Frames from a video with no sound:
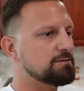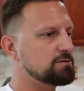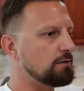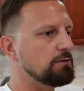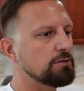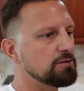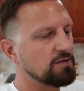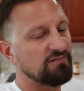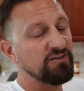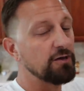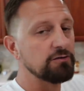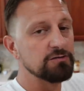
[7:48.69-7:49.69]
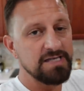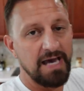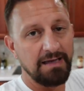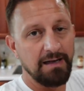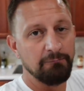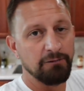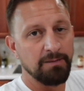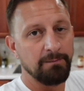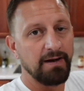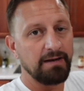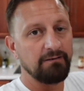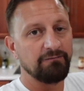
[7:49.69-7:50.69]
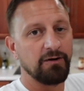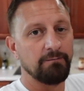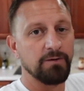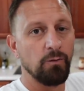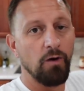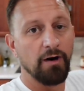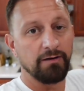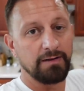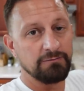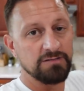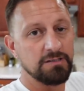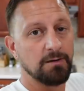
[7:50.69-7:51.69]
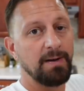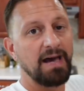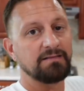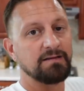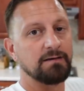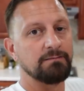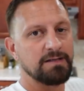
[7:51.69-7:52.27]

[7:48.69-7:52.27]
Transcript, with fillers: So you can just fill your tank up with a bucket from the water that was in your bathtub.